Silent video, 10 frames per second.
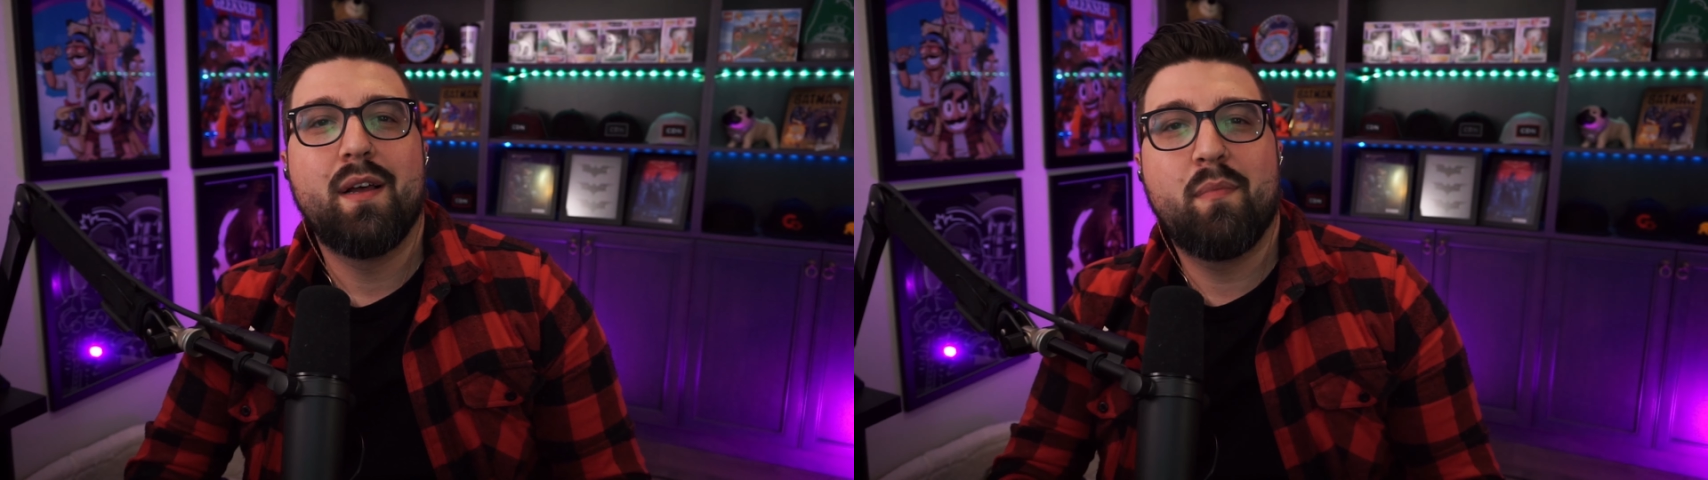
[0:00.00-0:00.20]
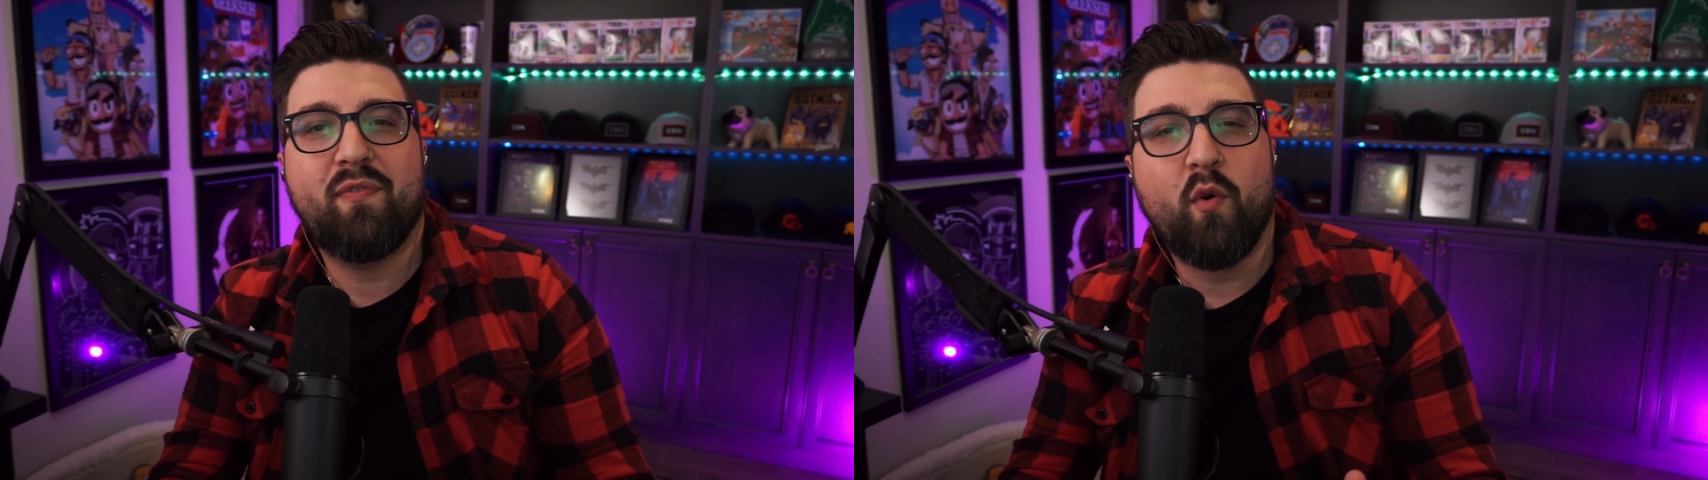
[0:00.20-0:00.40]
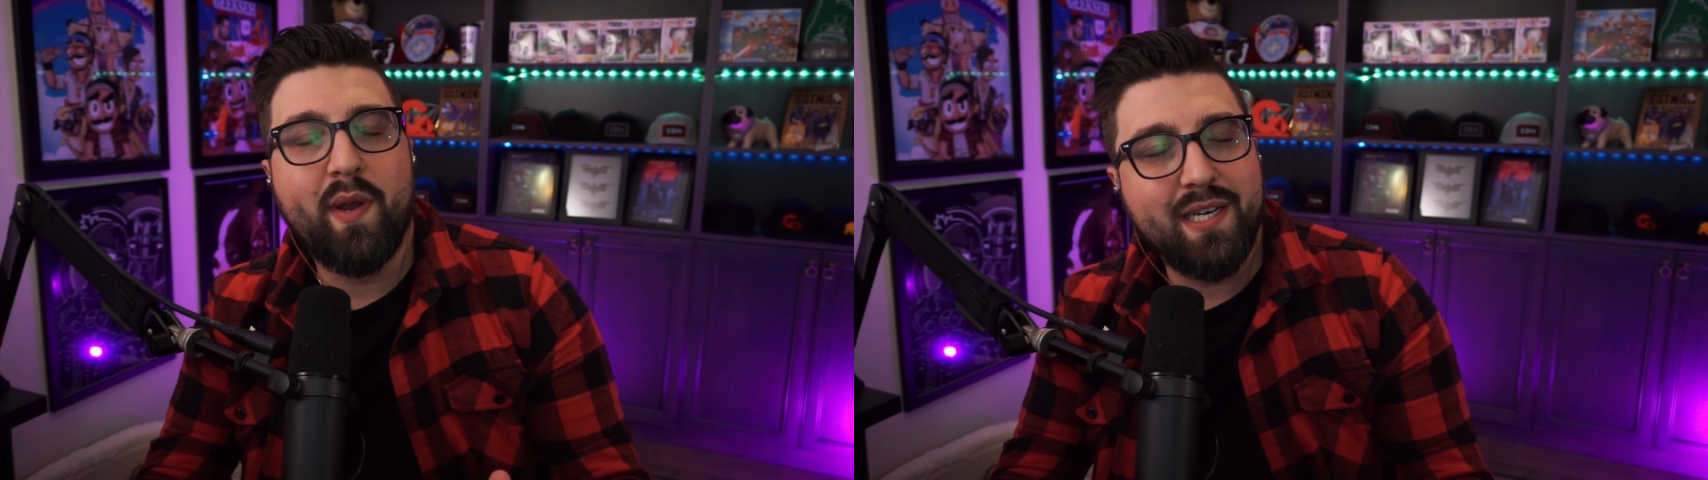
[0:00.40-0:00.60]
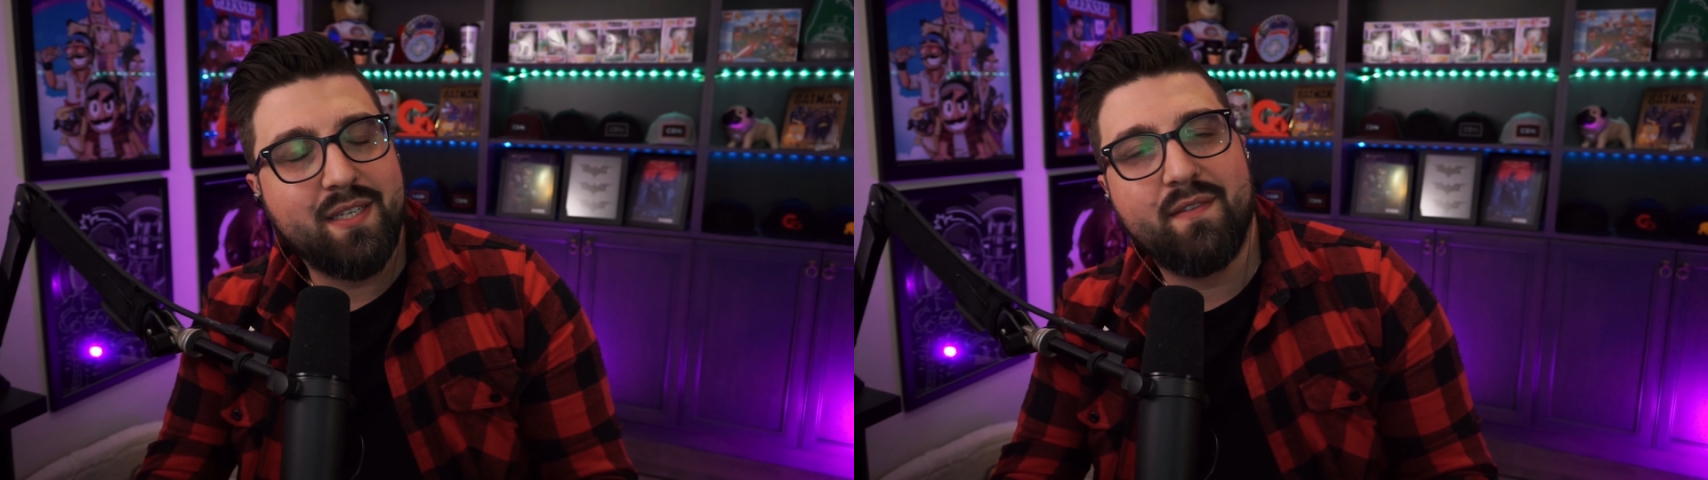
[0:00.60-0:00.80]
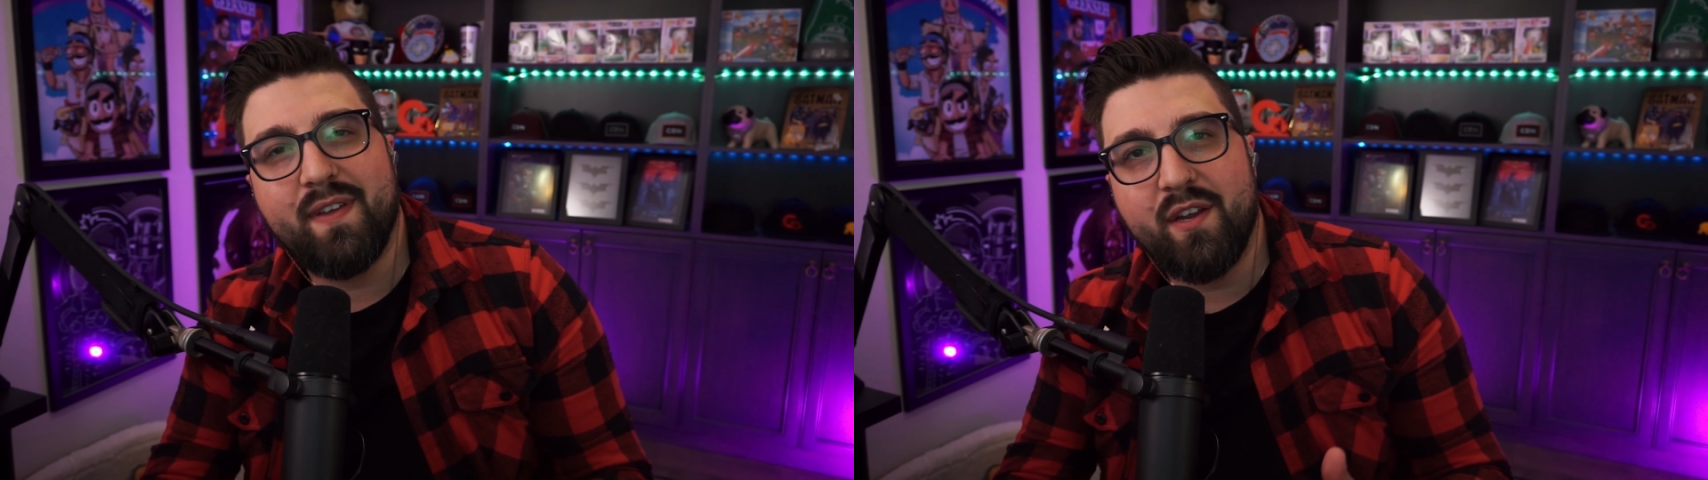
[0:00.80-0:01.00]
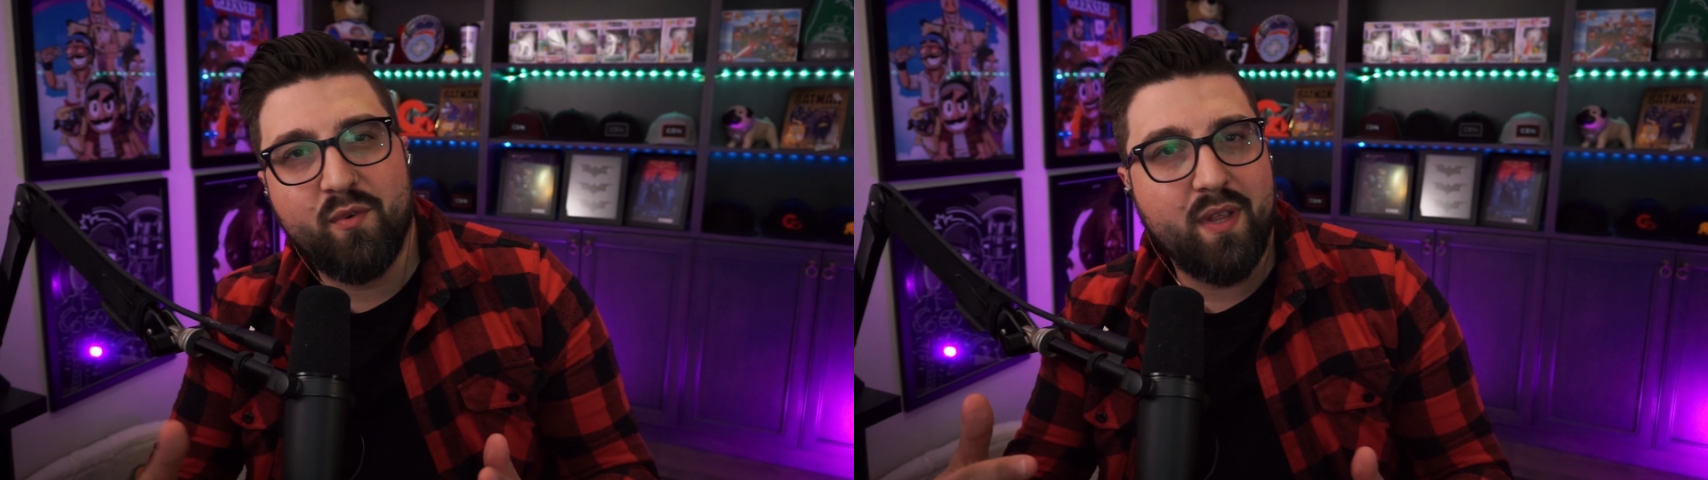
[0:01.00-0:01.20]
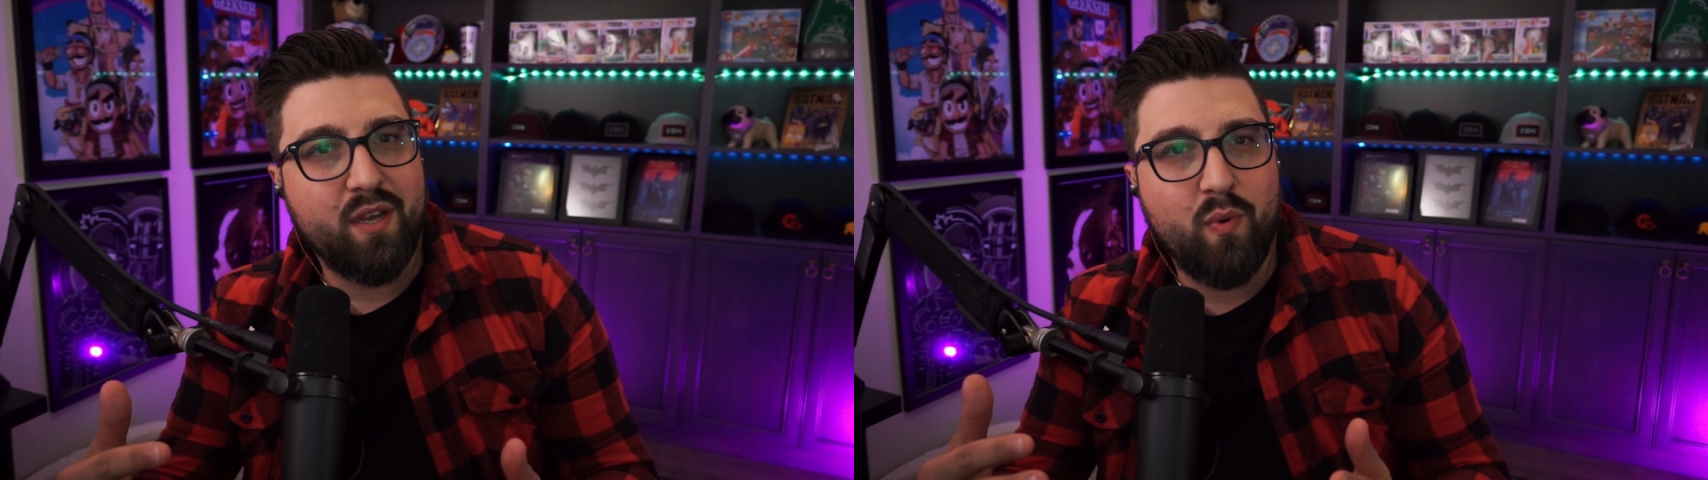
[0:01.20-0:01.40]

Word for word: Before we get to the video really